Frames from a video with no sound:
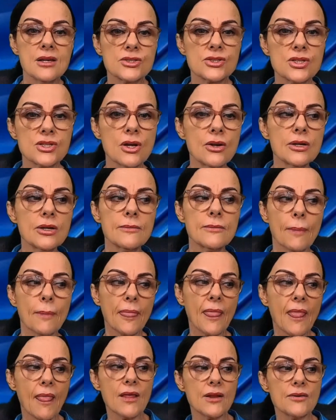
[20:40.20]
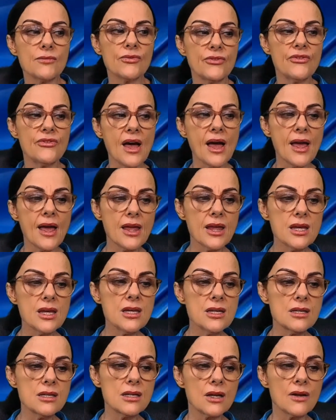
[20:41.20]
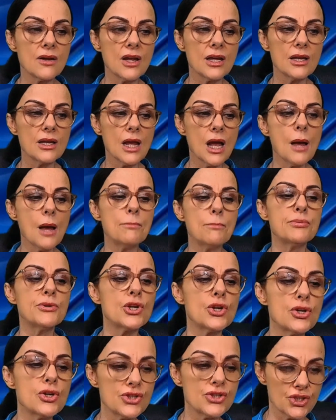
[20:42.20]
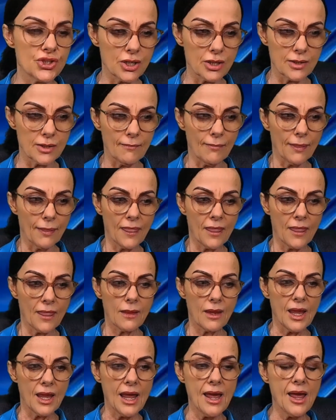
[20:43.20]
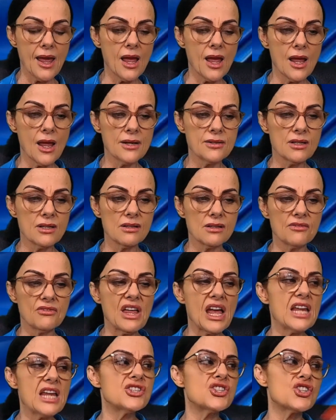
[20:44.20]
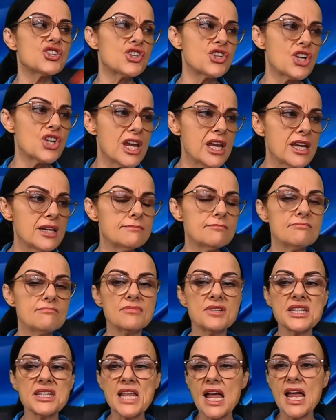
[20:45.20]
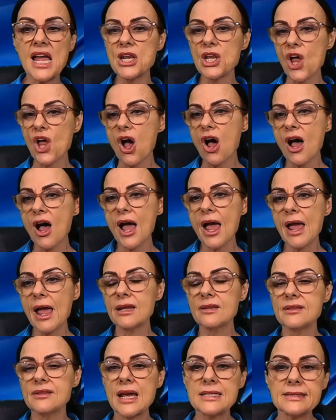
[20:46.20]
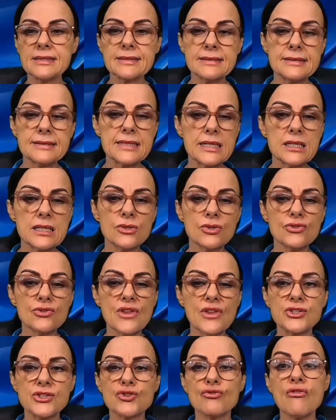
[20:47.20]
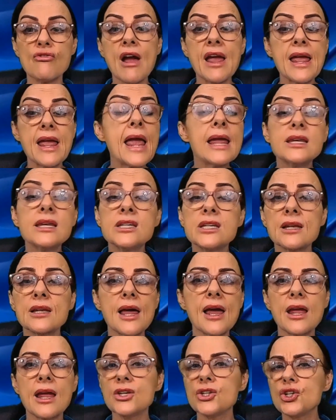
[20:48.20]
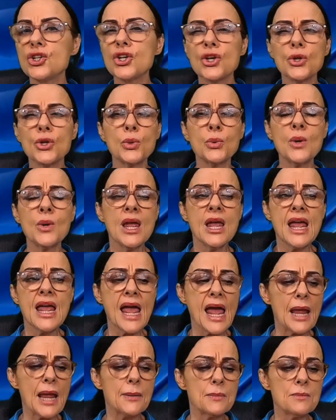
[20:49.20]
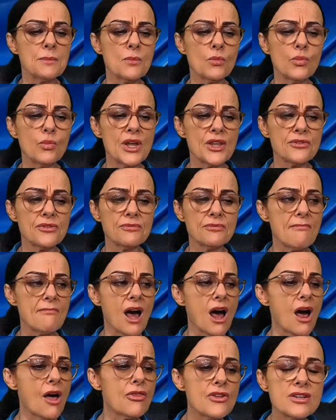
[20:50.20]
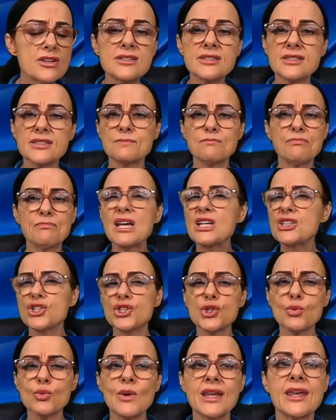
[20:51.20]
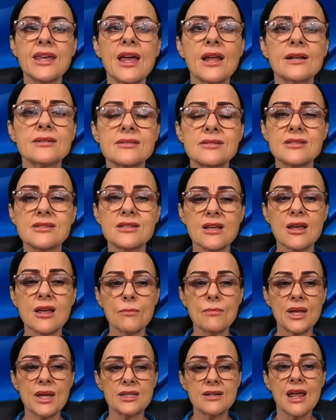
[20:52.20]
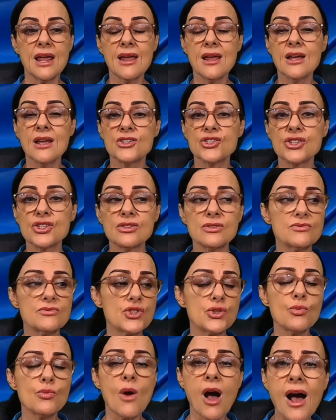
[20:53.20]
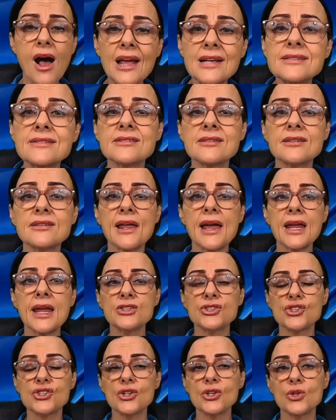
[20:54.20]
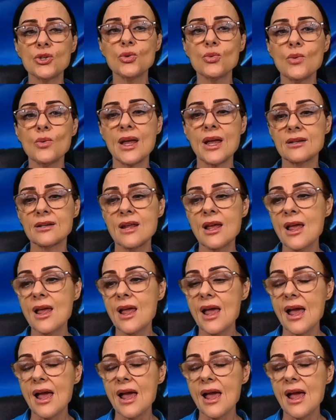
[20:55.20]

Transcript: So they abuse you, and they cheat, they lie, they steal, they triangulate you, and with others, pitch you against them, and to isolate you and